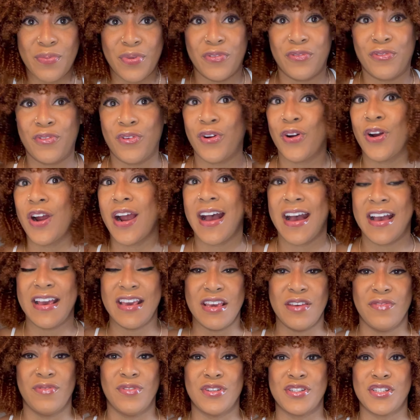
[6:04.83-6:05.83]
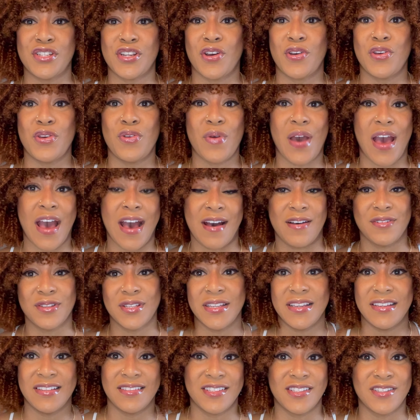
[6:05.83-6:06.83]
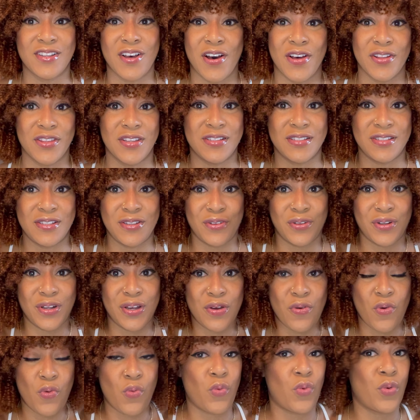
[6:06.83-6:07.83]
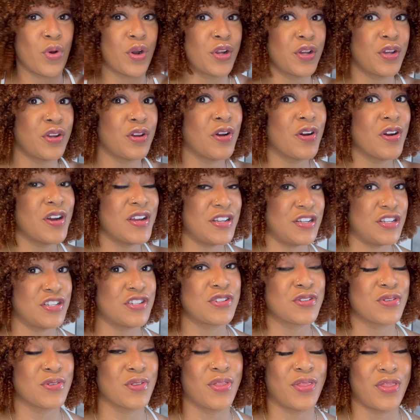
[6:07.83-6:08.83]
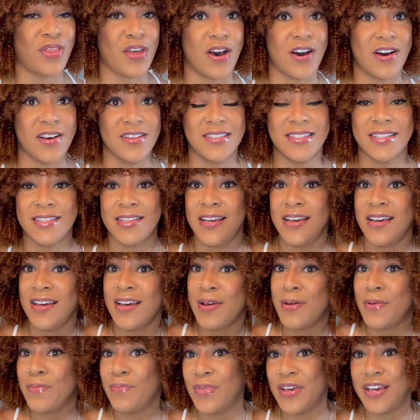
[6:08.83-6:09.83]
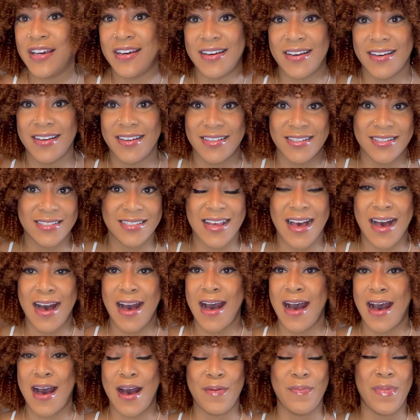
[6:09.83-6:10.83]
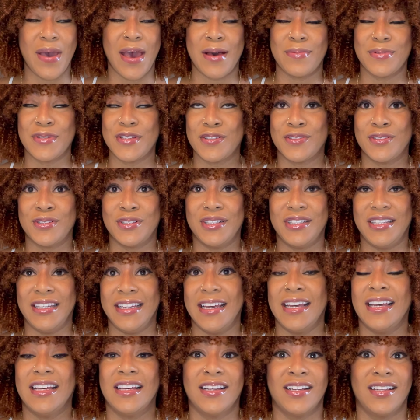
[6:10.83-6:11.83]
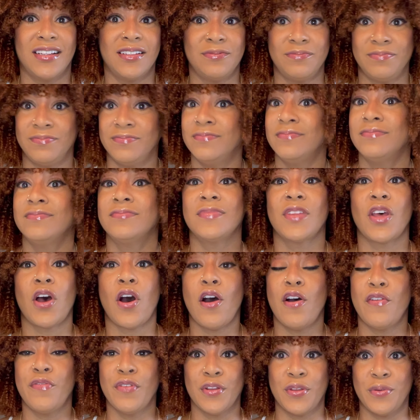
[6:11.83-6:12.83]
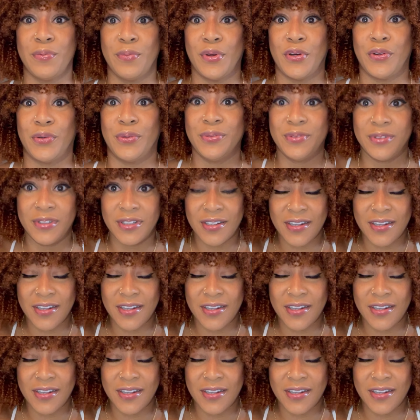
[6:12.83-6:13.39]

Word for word: before I even show you how to install this unit. What are your initial thoughts? Because I'm absolutely over the moon